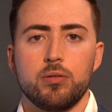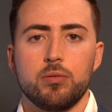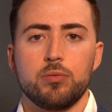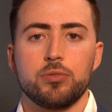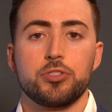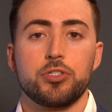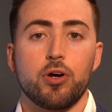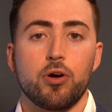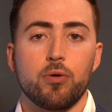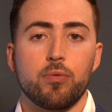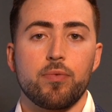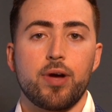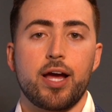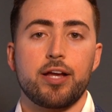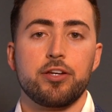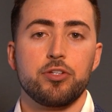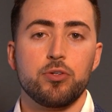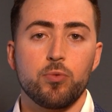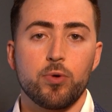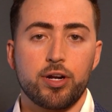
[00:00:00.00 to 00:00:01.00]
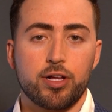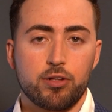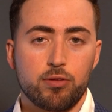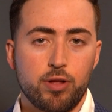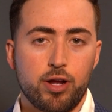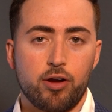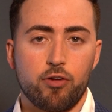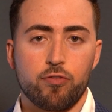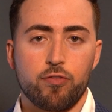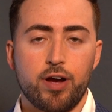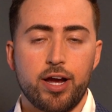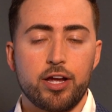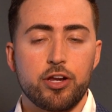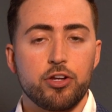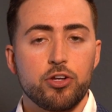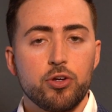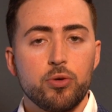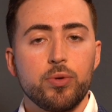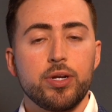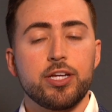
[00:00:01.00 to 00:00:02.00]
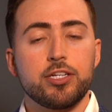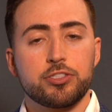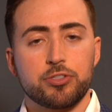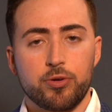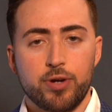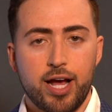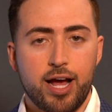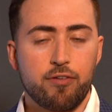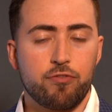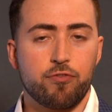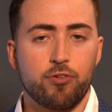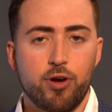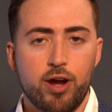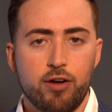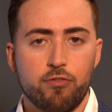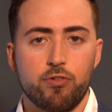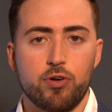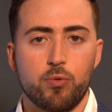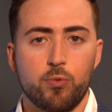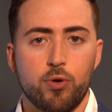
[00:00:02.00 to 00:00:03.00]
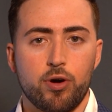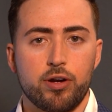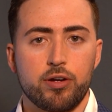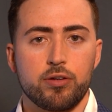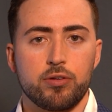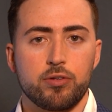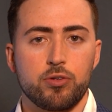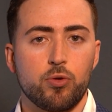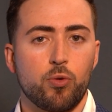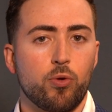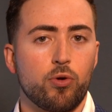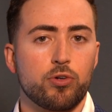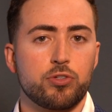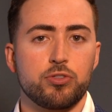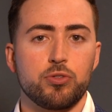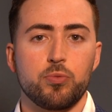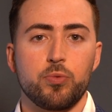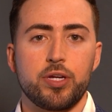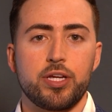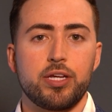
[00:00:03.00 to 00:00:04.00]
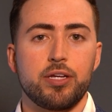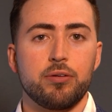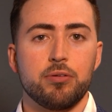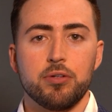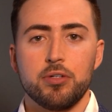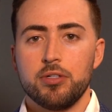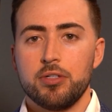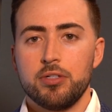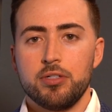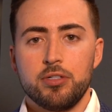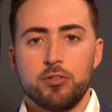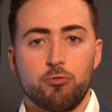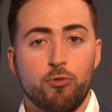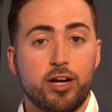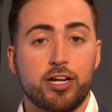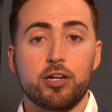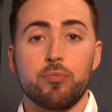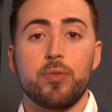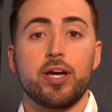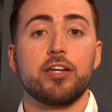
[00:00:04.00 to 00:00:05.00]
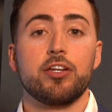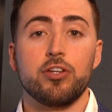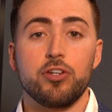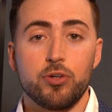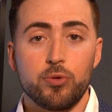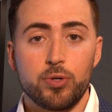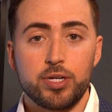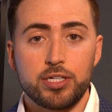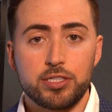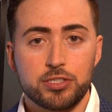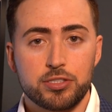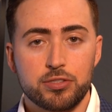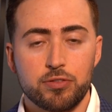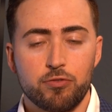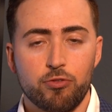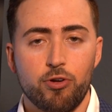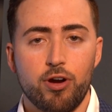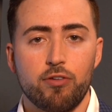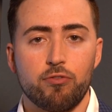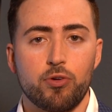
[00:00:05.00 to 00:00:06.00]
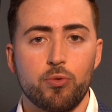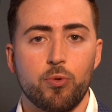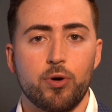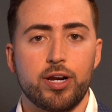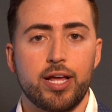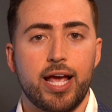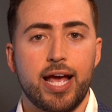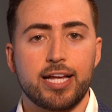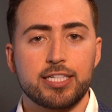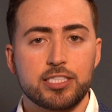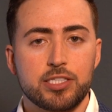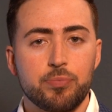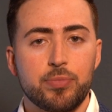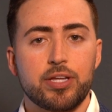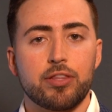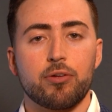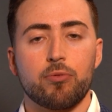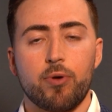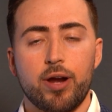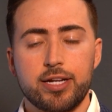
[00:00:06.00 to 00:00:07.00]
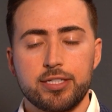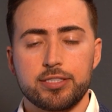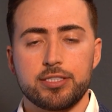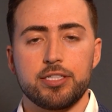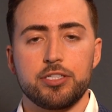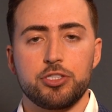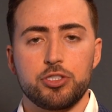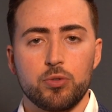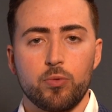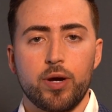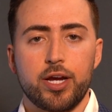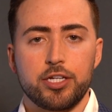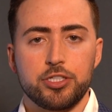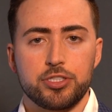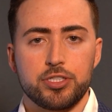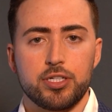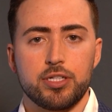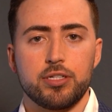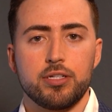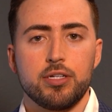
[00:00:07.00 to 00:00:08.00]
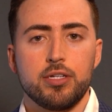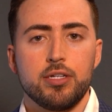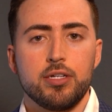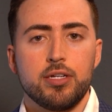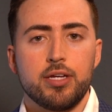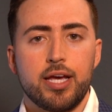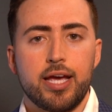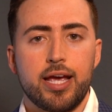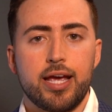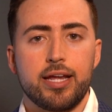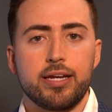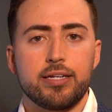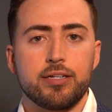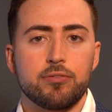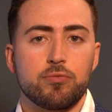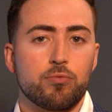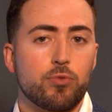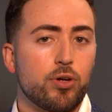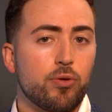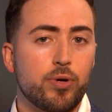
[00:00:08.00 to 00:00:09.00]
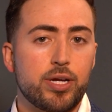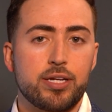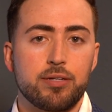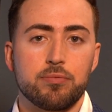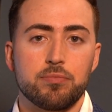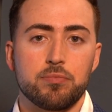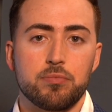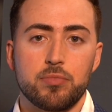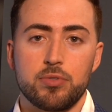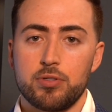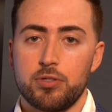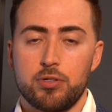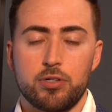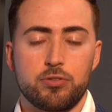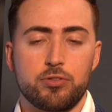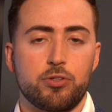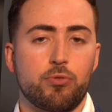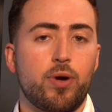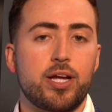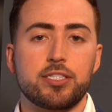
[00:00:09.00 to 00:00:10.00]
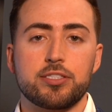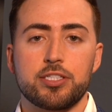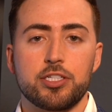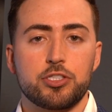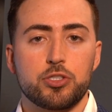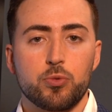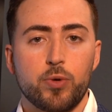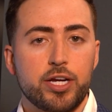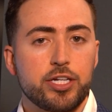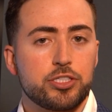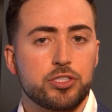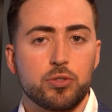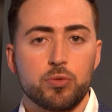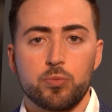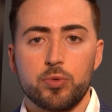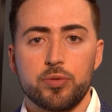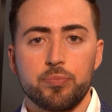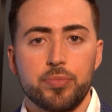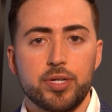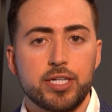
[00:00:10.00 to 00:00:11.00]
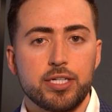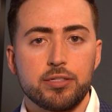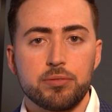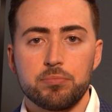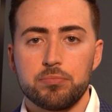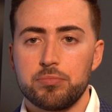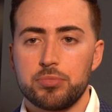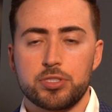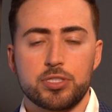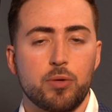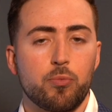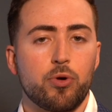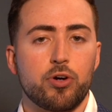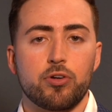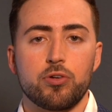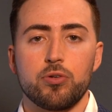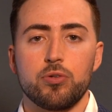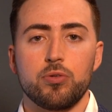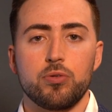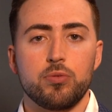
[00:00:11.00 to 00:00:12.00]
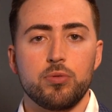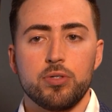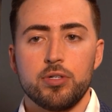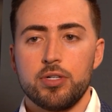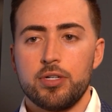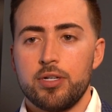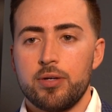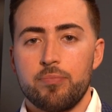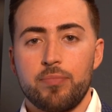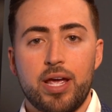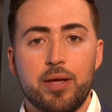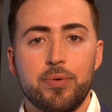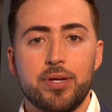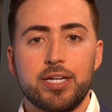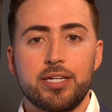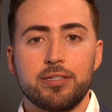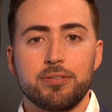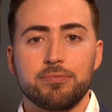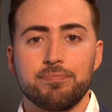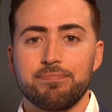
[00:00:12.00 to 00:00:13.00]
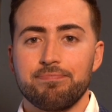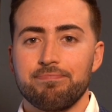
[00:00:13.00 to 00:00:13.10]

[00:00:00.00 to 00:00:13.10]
So I do want to clarify, annuities are not for everyone, nor do we recommend annuities for everyone. It has to be the right situation. And really, the right situation would be someone who maybe